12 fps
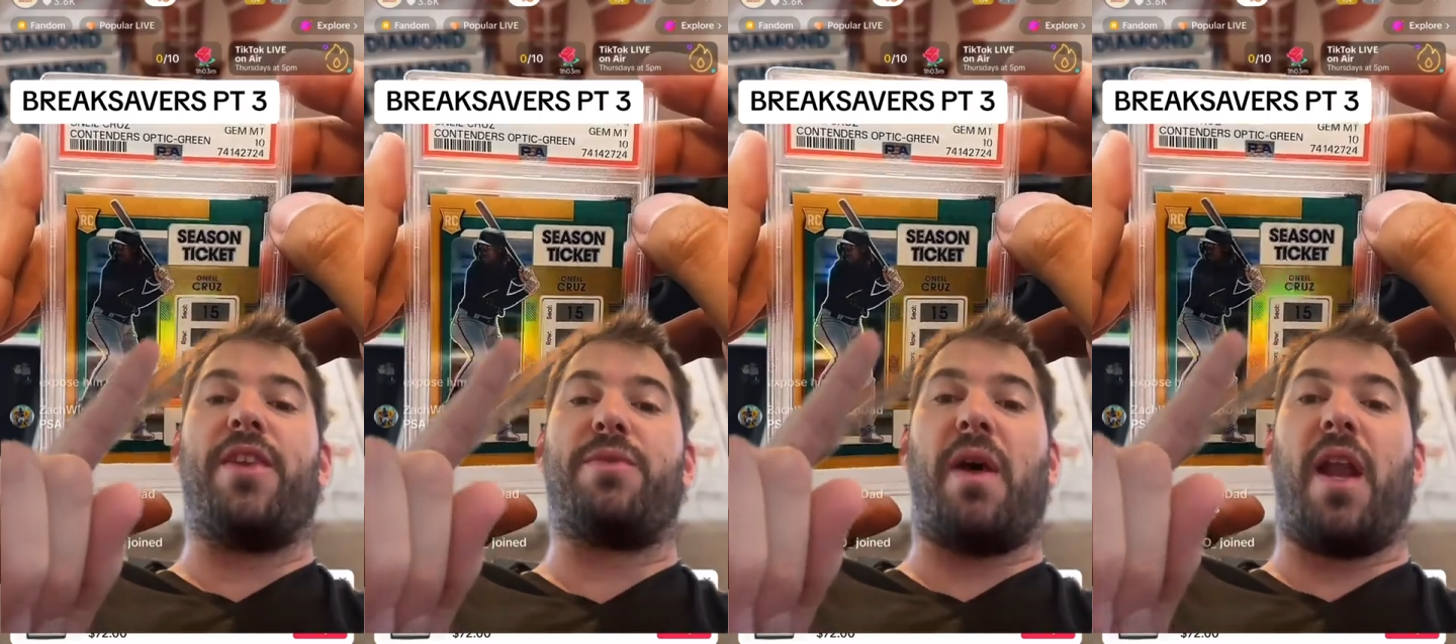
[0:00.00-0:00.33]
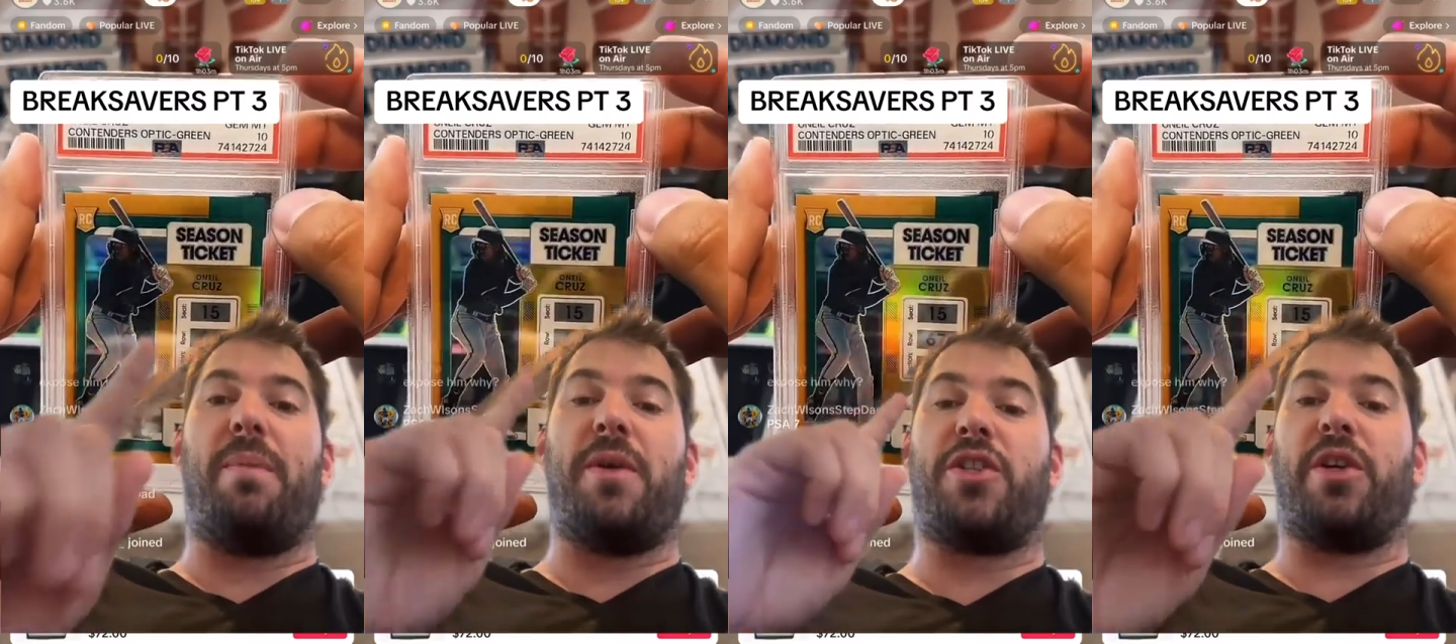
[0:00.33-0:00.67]
This might
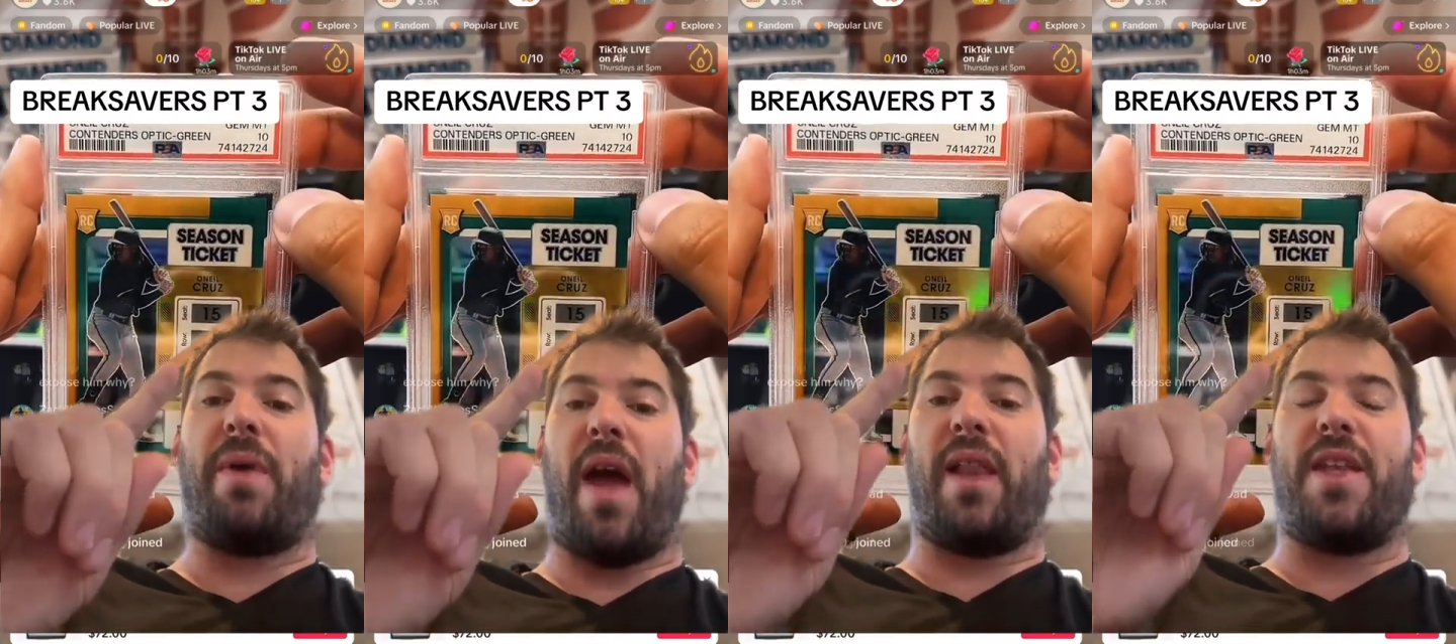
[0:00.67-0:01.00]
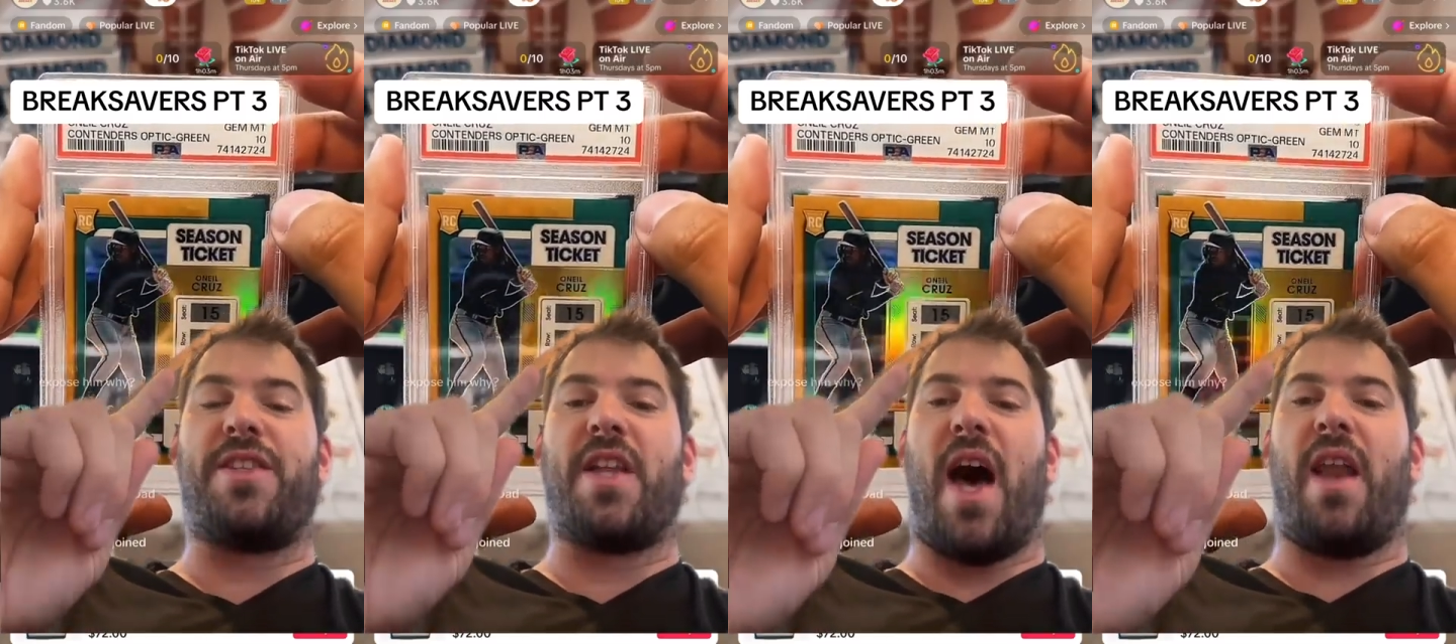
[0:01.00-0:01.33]
not be so bad.
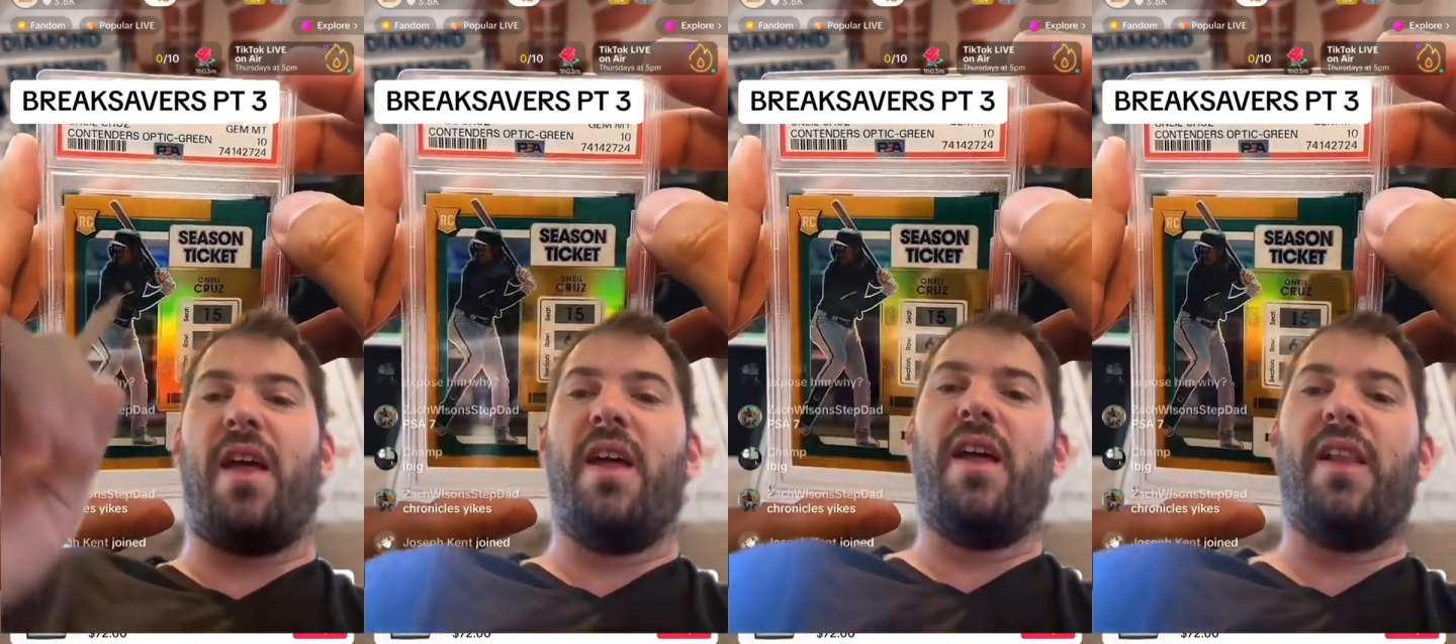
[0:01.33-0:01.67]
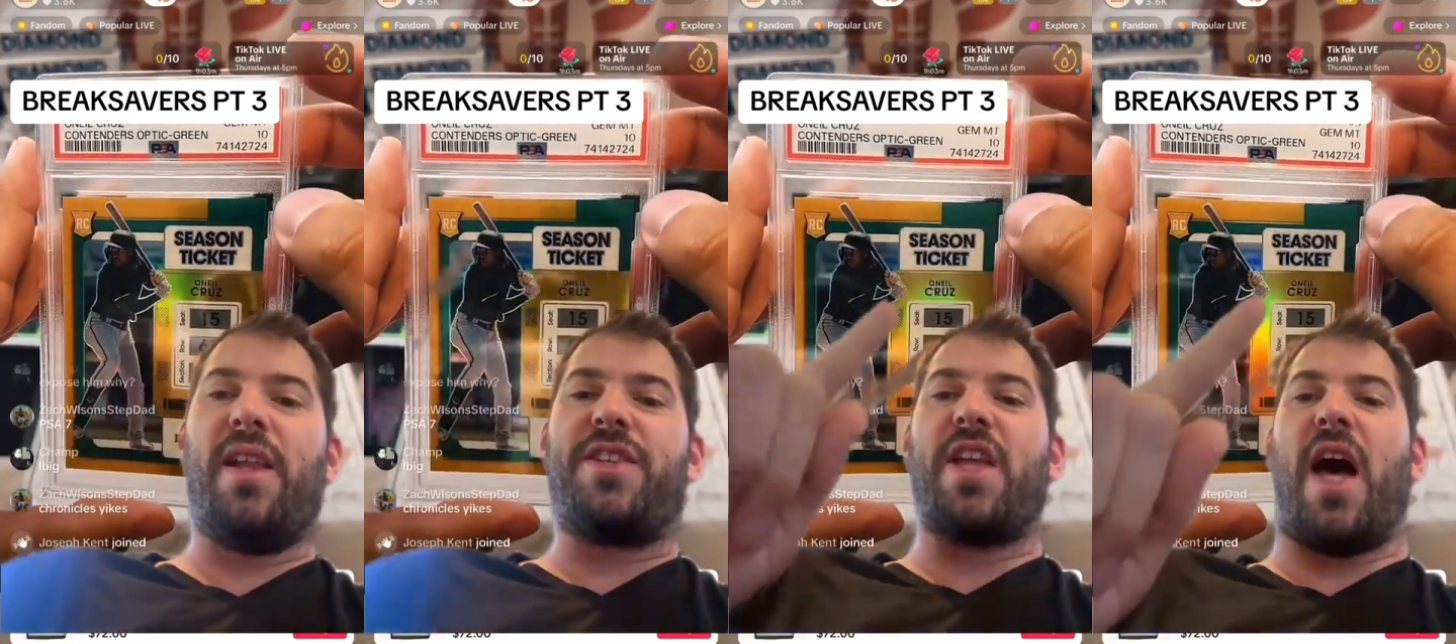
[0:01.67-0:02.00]
Let's not
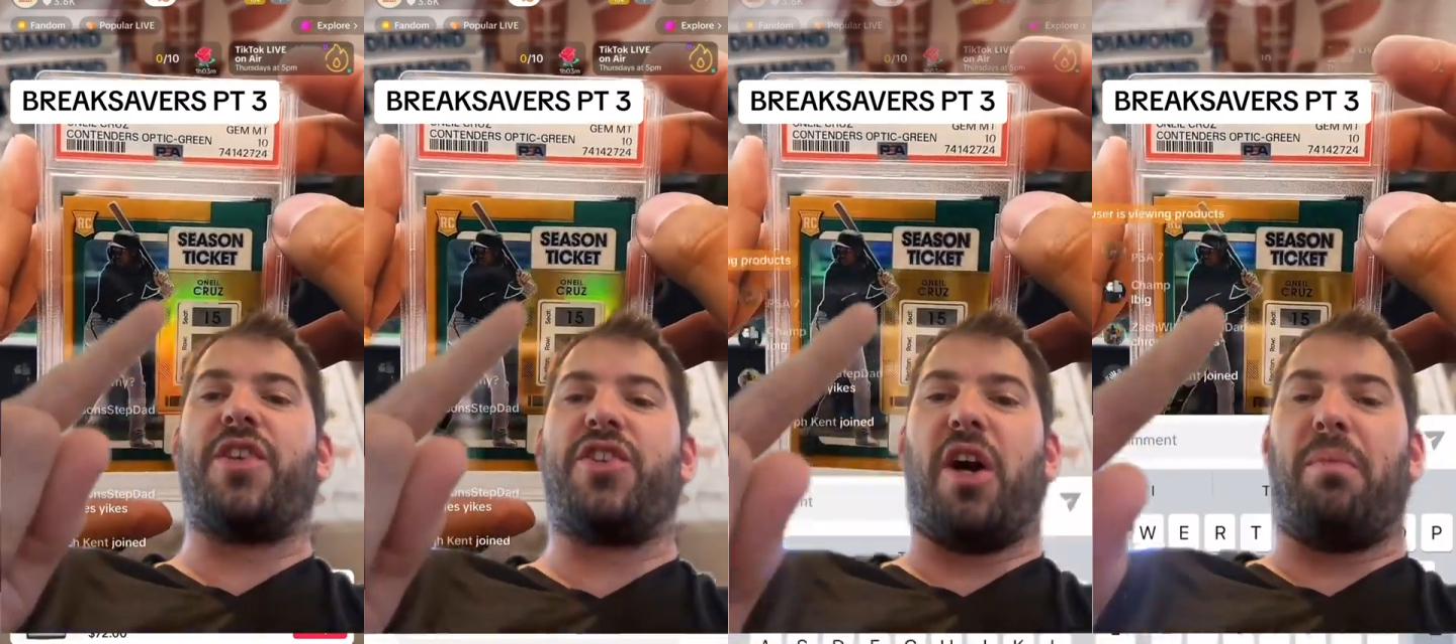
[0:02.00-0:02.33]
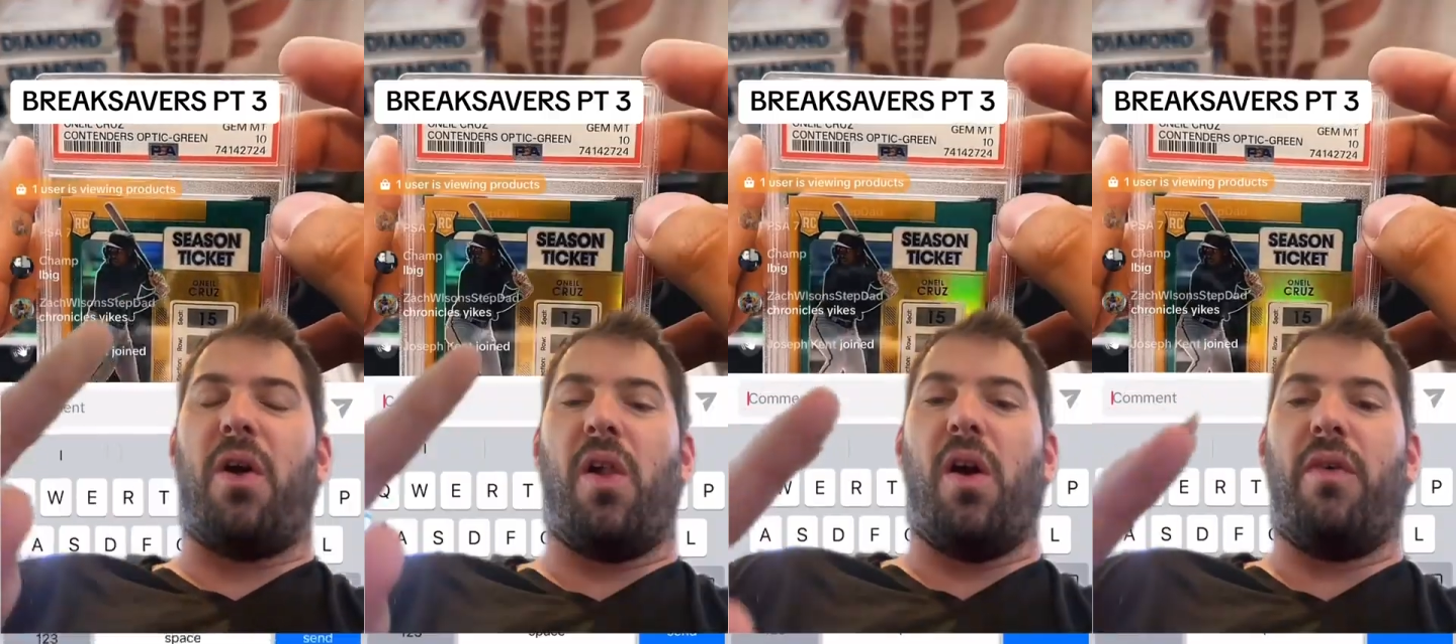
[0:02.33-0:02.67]
let's not jump
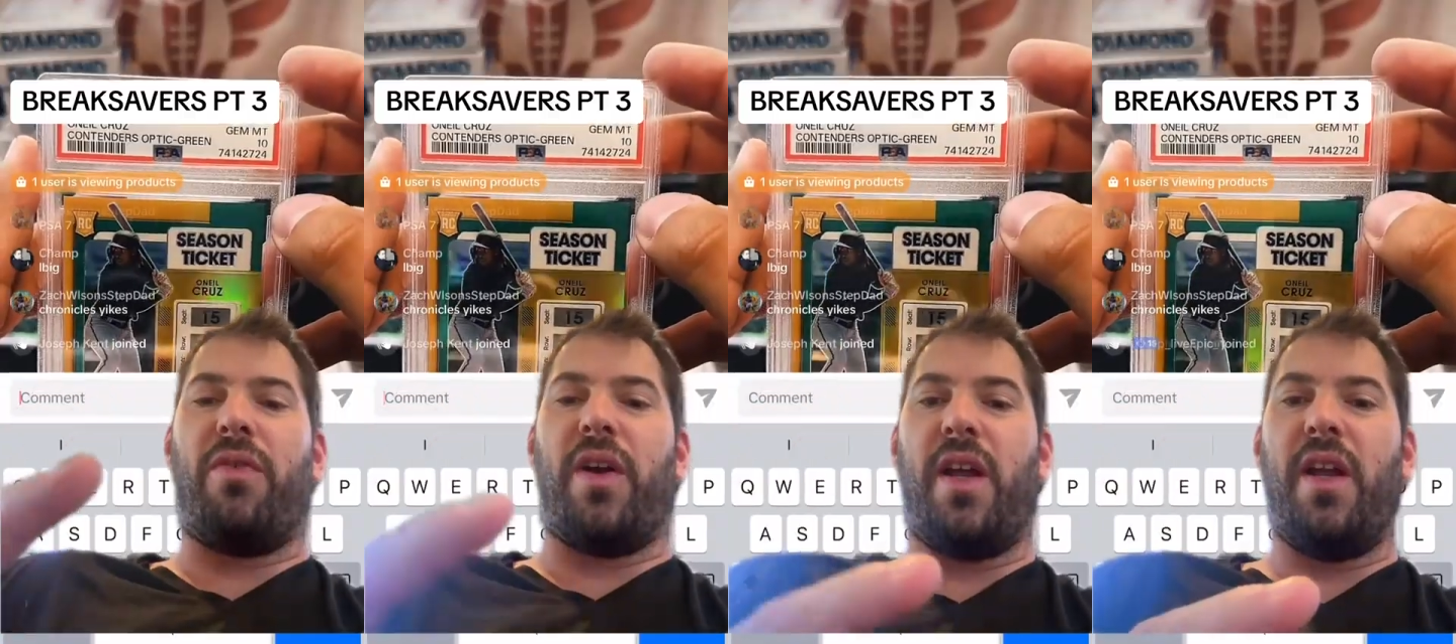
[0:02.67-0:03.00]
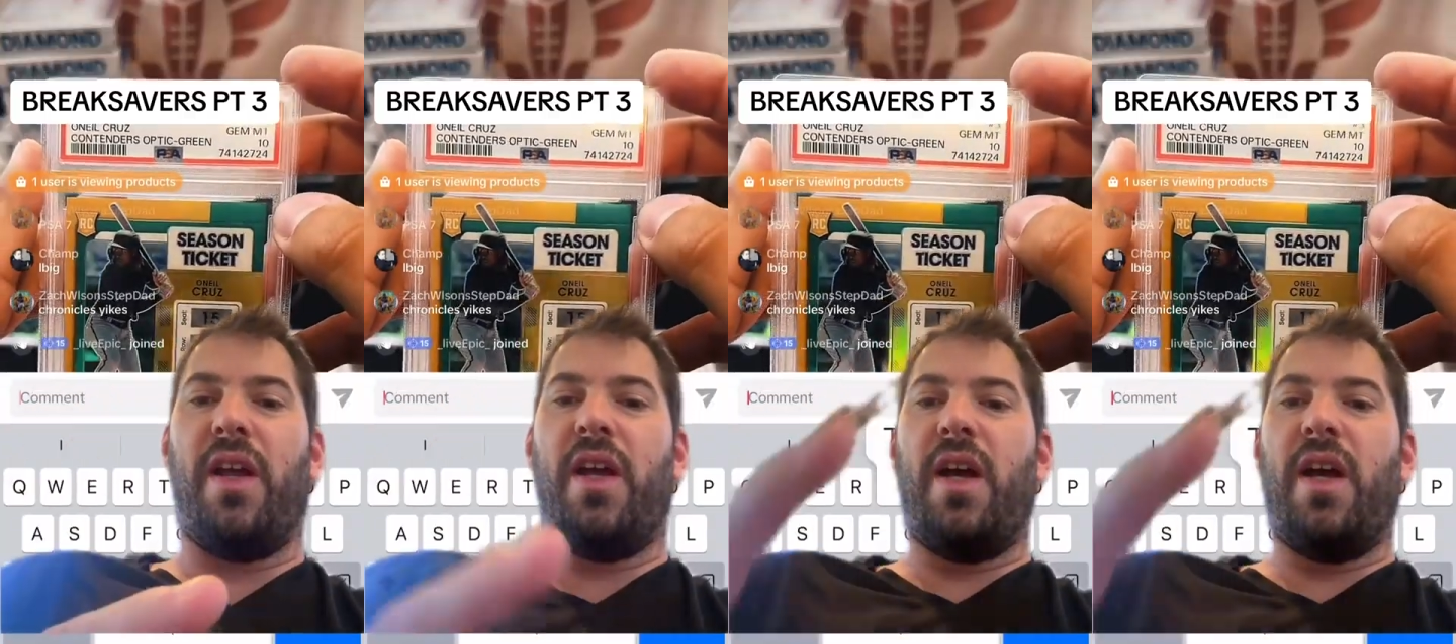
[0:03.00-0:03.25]
green. all over it.